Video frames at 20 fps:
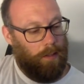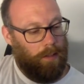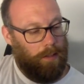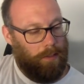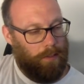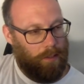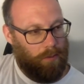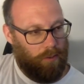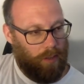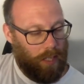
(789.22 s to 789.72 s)

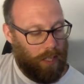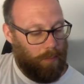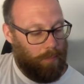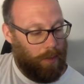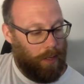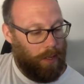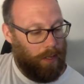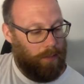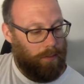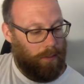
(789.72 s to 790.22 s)
The tricky
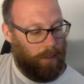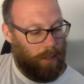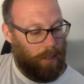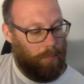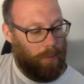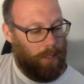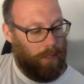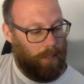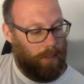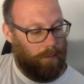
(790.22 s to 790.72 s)
bit is going to
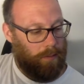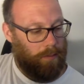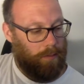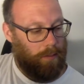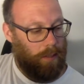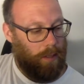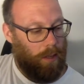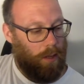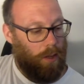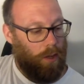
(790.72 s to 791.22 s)
be this.
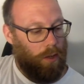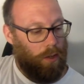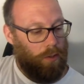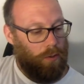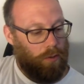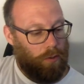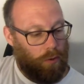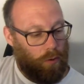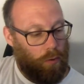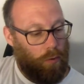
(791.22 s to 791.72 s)

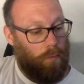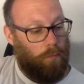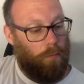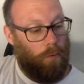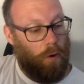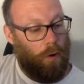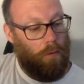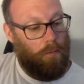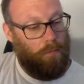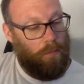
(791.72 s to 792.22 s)
2
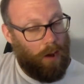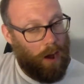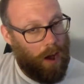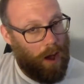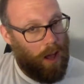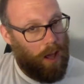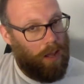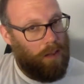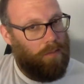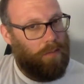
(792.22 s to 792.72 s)
4
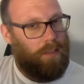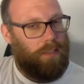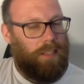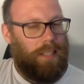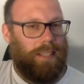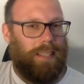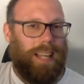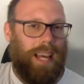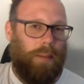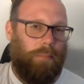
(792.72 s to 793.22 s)
5, because
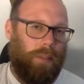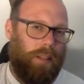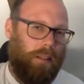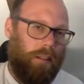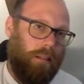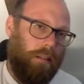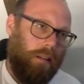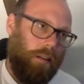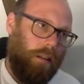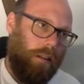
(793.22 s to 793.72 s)
that's happening
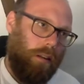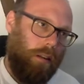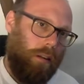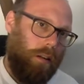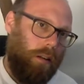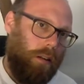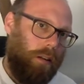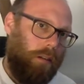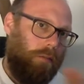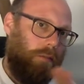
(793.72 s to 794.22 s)

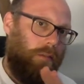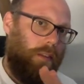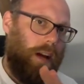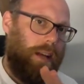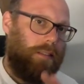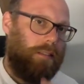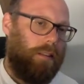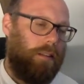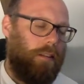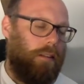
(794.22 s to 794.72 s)

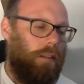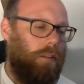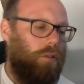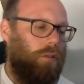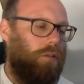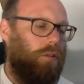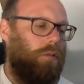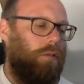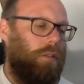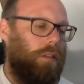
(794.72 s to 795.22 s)
faster. You've got
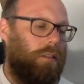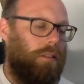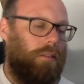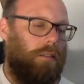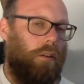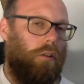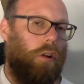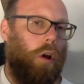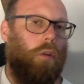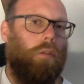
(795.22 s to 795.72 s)
2 nice
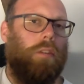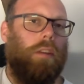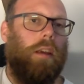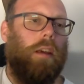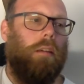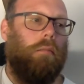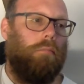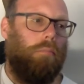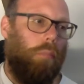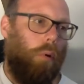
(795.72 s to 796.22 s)
slow notes
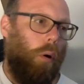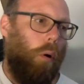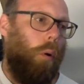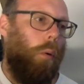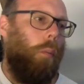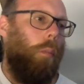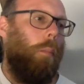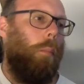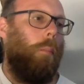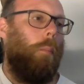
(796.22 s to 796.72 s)
here.
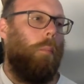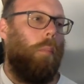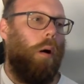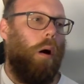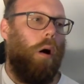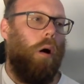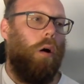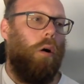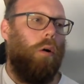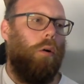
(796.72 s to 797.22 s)
Boom,
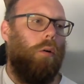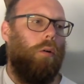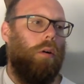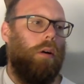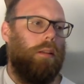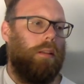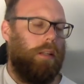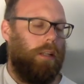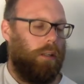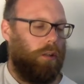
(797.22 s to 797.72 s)

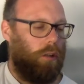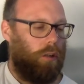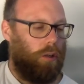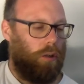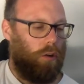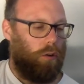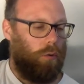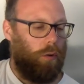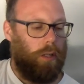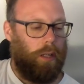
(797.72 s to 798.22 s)
boom. Then you've got to
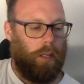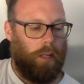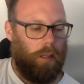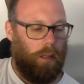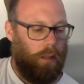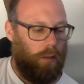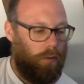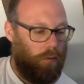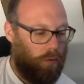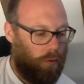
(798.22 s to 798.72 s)
go quick.
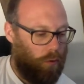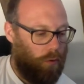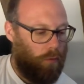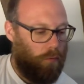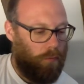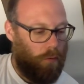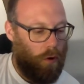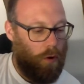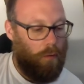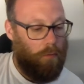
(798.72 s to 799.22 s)
2
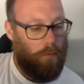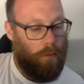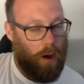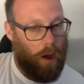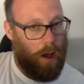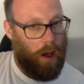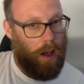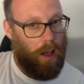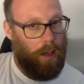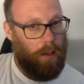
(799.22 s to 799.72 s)
4
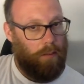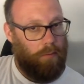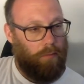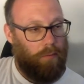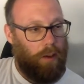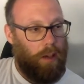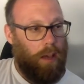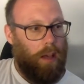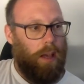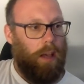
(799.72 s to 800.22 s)

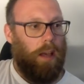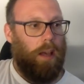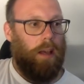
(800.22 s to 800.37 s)
5.